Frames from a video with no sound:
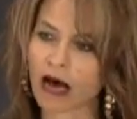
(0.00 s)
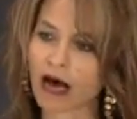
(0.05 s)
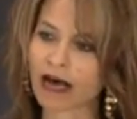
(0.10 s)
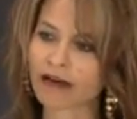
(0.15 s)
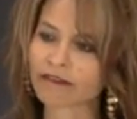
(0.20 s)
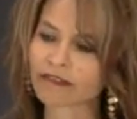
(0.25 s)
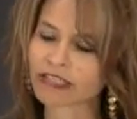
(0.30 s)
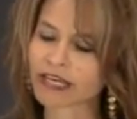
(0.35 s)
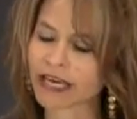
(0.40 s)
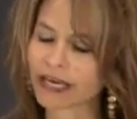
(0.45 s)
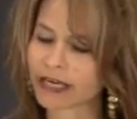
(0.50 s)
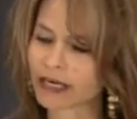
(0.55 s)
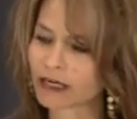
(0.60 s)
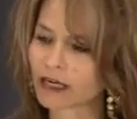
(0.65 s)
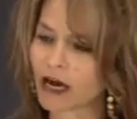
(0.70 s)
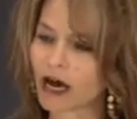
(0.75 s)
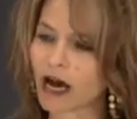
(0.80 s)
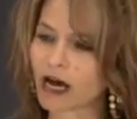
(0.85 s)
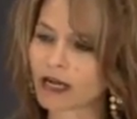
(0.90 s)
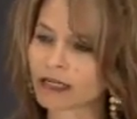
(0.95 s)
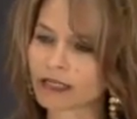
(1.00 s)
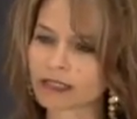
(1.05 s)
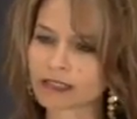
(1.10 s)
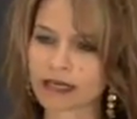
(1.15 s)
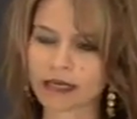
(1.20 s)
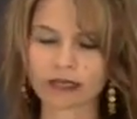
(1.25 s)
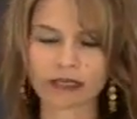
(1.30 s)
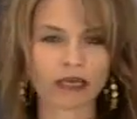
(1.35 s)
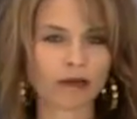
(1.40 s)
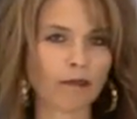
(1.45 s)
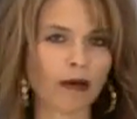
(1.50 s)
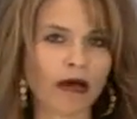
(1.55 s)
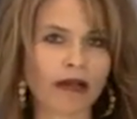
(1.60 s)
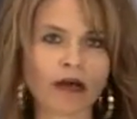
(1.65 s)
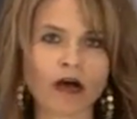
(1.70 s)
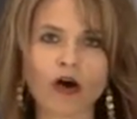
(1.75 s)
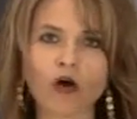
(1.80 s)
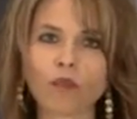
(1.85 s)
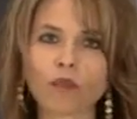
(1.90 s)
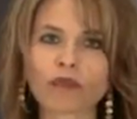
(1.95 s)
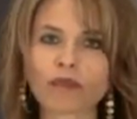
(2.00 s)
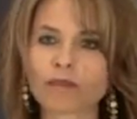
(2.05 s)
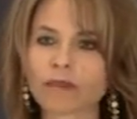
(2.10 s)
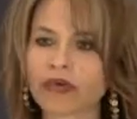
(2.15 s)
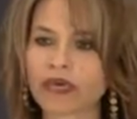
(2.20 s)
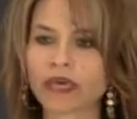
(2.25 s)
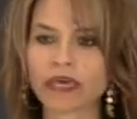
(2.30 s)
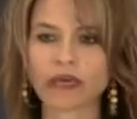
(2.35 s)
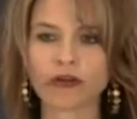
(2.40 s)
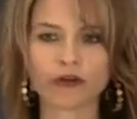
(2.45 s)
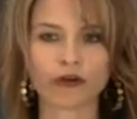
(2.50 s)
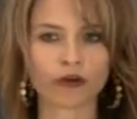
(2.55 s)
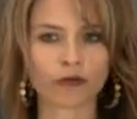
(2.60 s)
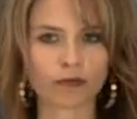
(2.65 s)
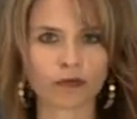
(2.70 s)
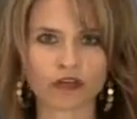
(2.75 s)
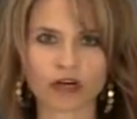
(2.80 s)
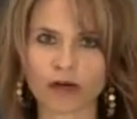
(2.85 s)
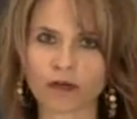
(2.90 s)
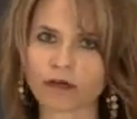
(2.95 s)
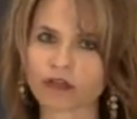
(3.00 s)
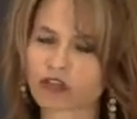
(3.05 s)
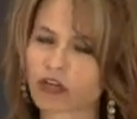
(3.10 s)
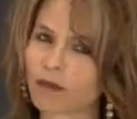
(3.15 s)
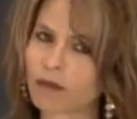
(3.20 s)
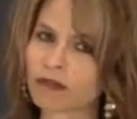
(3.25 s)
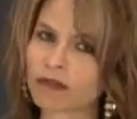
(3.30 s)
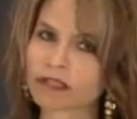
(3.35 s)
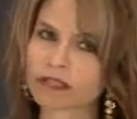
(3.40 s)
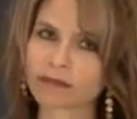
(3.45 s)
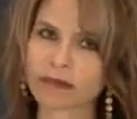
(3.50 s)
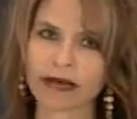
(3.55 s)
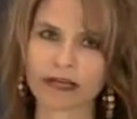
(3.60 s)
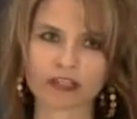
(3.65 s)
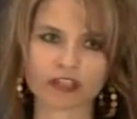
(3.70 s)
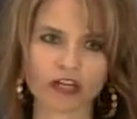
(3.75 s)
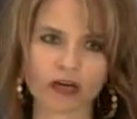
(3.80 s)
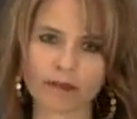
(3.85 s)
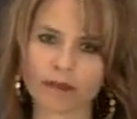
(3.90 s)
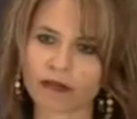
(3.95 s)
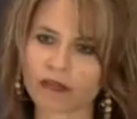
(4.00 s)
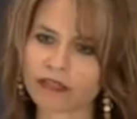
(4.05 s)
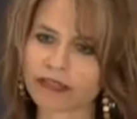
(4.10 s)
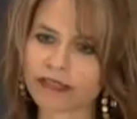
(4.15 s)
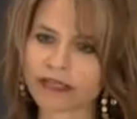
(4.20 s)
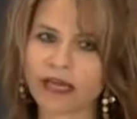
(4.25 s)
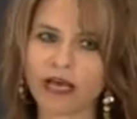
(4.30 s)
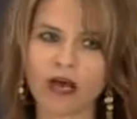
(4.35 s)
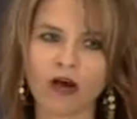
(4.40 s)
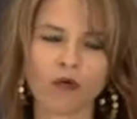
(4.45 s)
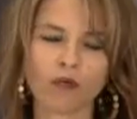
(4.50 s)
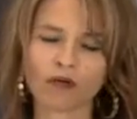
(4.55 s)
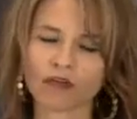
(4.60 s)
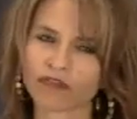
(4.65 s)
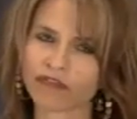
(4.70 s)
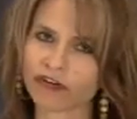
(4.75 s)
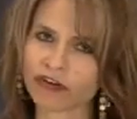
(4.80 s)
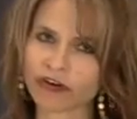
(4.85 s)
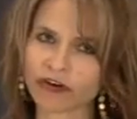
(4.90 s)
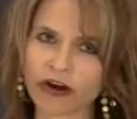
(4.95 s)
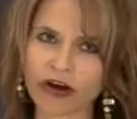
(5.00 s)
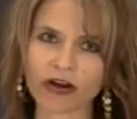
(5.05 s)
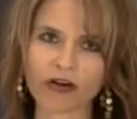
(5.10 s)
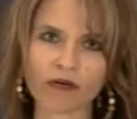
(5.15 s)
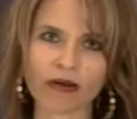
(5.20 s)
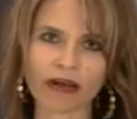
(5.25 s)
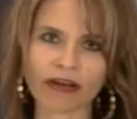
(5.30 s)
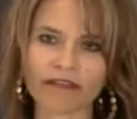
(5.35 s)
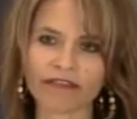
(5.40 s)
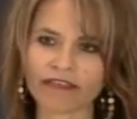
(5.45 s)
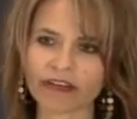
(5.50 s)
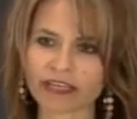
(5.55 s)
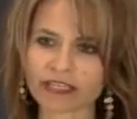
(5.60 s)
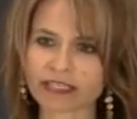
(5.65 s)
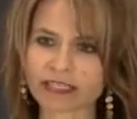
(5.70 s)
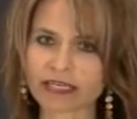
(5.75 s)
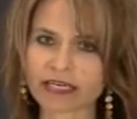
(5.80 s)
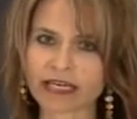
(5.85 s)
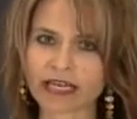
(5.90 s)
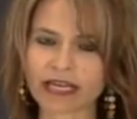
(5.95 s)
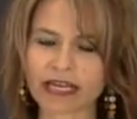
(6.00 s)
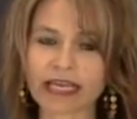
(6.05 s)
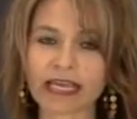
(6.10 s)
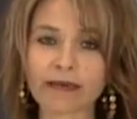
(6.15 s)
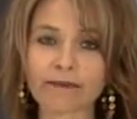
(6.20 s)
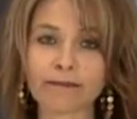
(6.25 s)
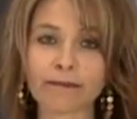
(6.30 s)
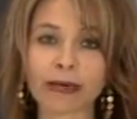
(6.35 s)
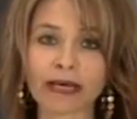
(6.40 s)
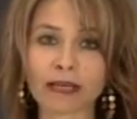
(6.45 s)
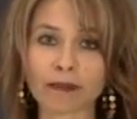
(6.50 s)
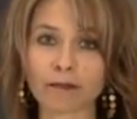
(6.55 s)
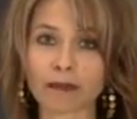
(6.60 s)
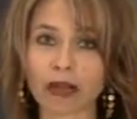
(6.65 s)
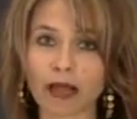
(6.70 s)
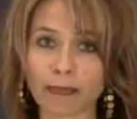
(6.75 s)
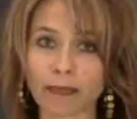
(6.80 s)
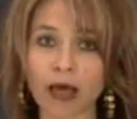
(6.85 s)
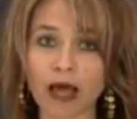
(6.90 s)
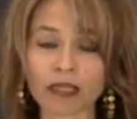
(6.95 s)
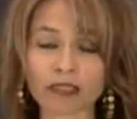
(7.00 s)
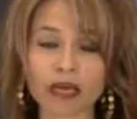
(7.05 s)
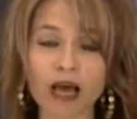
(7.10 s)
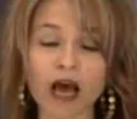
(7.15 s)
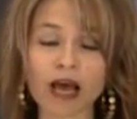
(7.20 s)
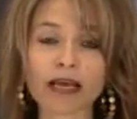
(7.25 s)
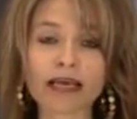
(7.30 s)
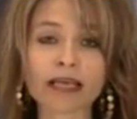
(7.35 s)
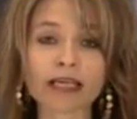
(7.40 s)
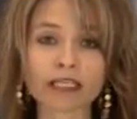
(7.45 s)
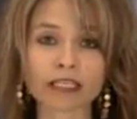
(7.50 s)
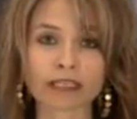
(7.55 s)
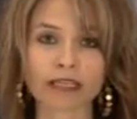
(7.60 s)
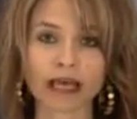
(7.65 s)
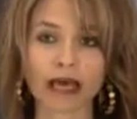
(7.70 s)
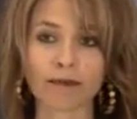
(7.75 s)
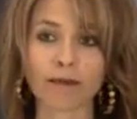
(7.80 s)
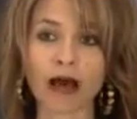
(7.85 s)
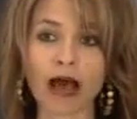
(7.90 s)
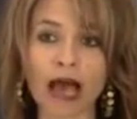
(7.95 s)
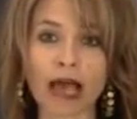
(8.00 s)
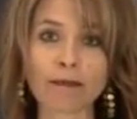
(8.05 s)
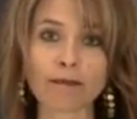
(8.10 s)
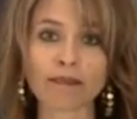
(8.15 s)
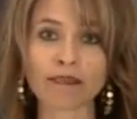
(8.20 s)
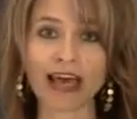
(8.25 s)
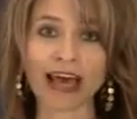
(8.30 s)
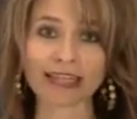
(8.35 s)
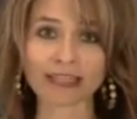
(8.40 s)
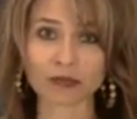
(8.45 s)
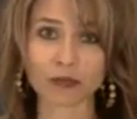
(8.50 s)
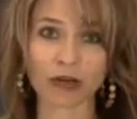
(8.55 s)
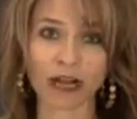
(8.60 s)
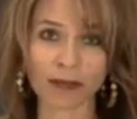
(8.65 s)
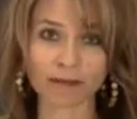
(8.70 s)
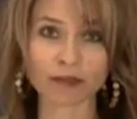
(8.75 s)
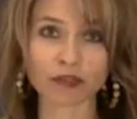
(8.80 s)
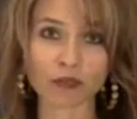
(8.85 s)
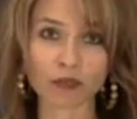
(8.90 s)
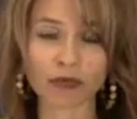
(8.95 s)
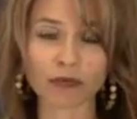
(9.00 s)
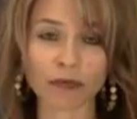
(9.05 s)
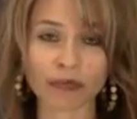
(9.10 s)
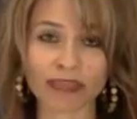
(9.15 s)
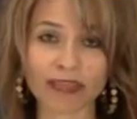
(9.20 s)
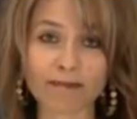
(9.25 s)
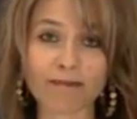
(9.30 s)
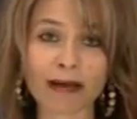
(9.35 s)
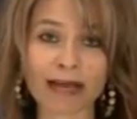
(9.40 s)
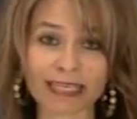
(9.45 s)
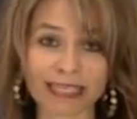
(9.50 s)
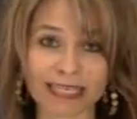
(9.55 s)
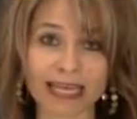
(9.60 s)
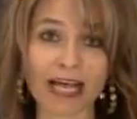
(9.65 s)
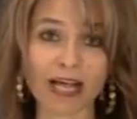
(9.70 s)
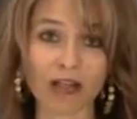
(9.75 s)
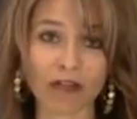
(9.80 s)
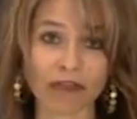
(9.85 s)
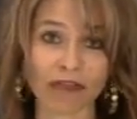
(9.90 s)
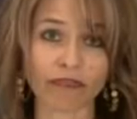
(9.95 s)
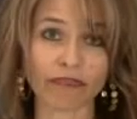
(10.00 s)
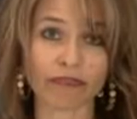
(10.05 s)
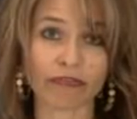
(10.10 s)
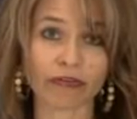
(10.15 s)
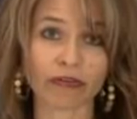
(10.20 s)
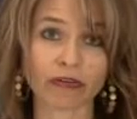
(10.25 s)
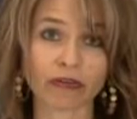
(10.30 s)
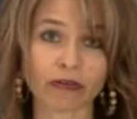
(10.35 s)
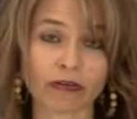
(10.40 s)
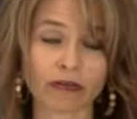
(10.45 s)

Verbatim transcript: I've taken it on and said, come on home with me and your tr trouble is my trouble and we'll figure out a way to fix it. And, but, but I'm not talking to them. I'm, that's what I'm doing within myself.